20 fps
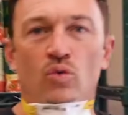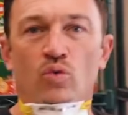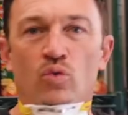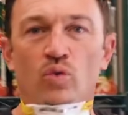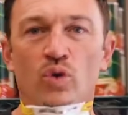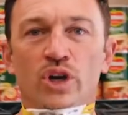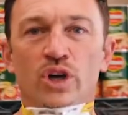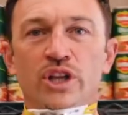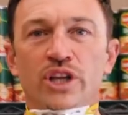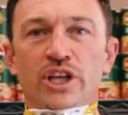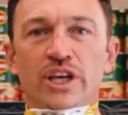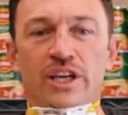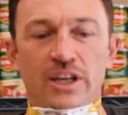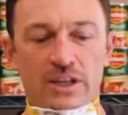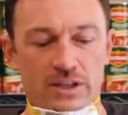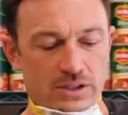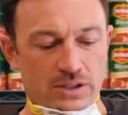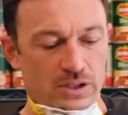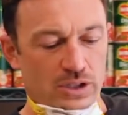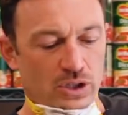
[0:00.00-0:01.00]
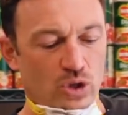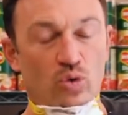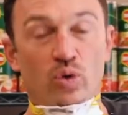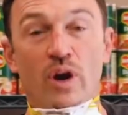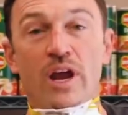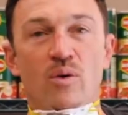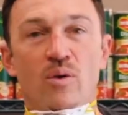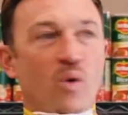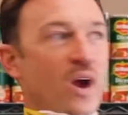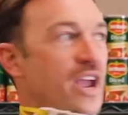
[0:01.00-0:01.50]
really
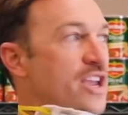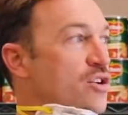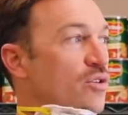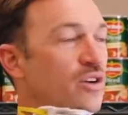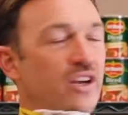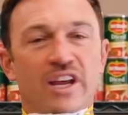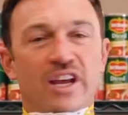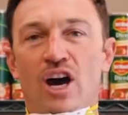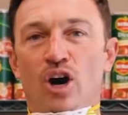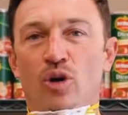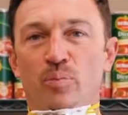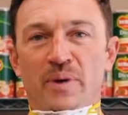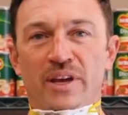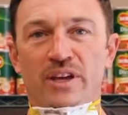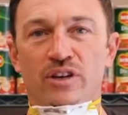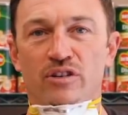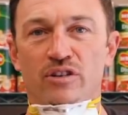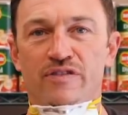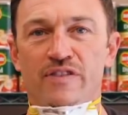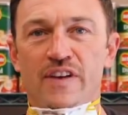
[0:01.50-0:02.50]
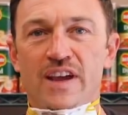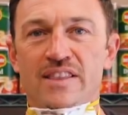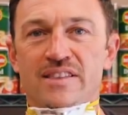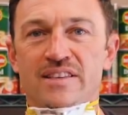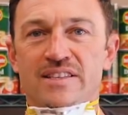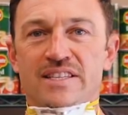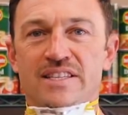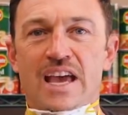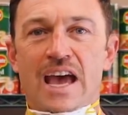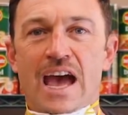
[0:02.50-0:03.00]
great way you could help Interfaith
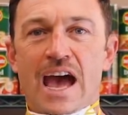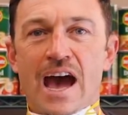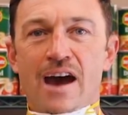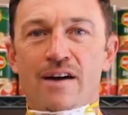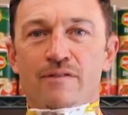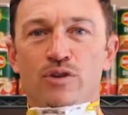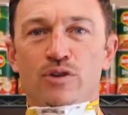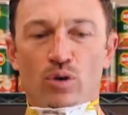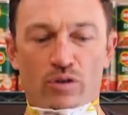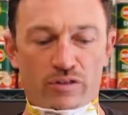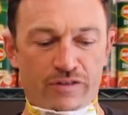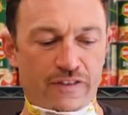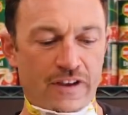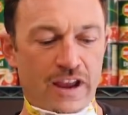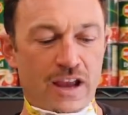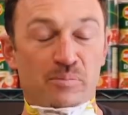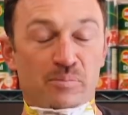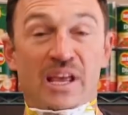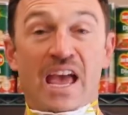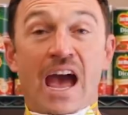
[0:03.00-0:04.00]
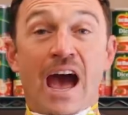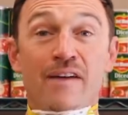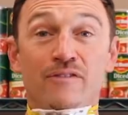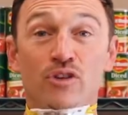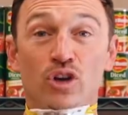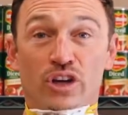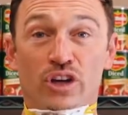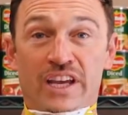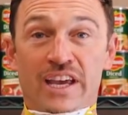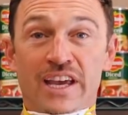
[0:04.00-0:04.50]
is have your family, have
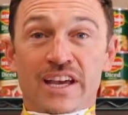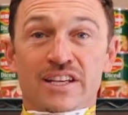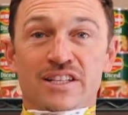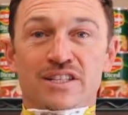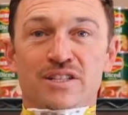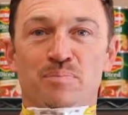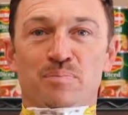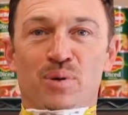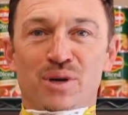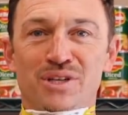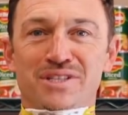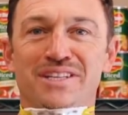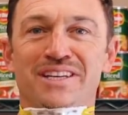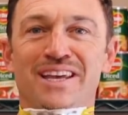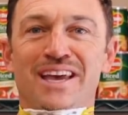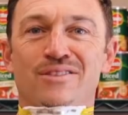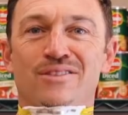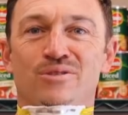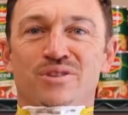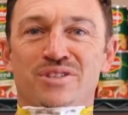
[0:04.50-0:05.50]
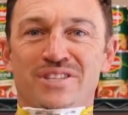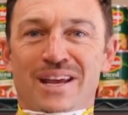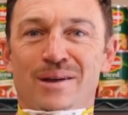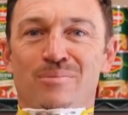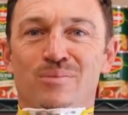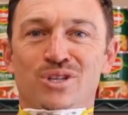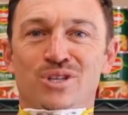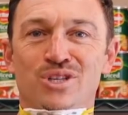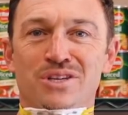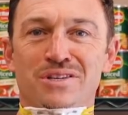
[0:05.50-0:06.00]
your kids put together
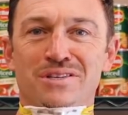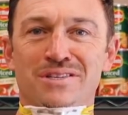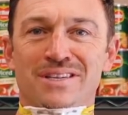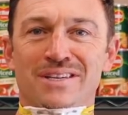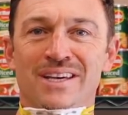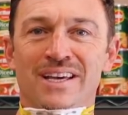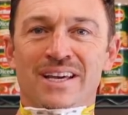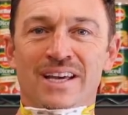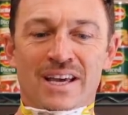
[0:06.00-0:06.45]
sandwiches